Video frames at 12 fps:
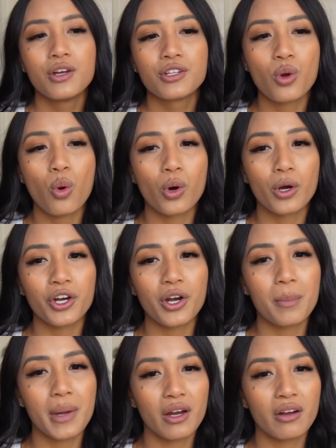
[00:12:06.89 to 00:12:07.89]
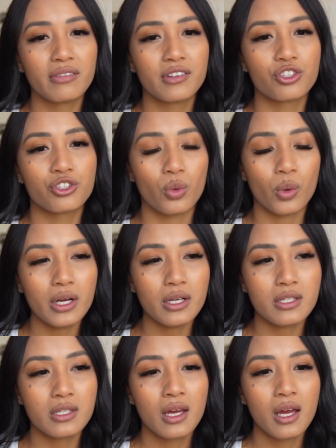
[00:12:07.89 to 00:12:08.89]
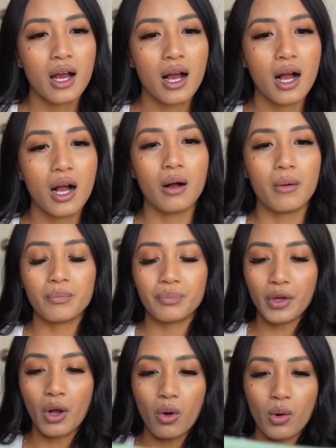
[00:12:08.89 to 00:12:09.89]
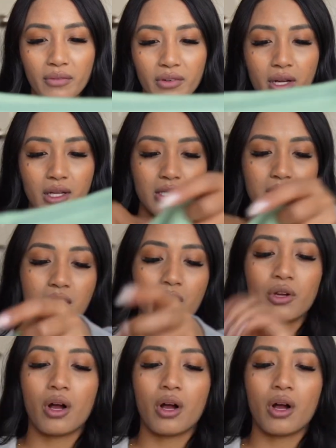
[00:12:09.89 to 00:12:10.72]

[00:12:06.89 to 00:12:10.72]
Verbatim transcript: to order a pair of the shorts. Um, oh, I forgot to tell